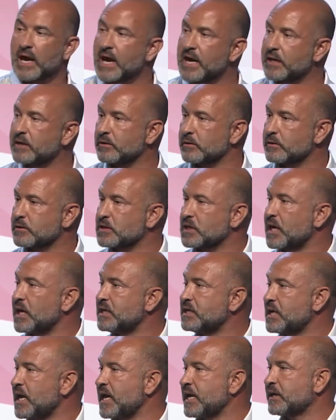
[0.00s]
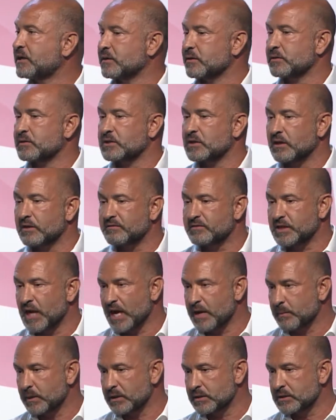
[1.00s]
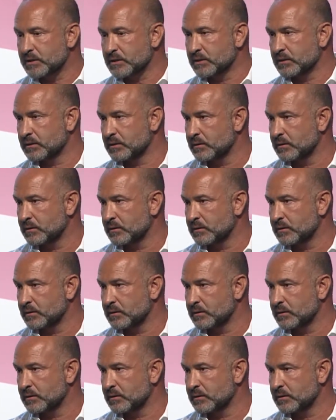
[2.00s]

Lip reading: acres and acres of diamonds.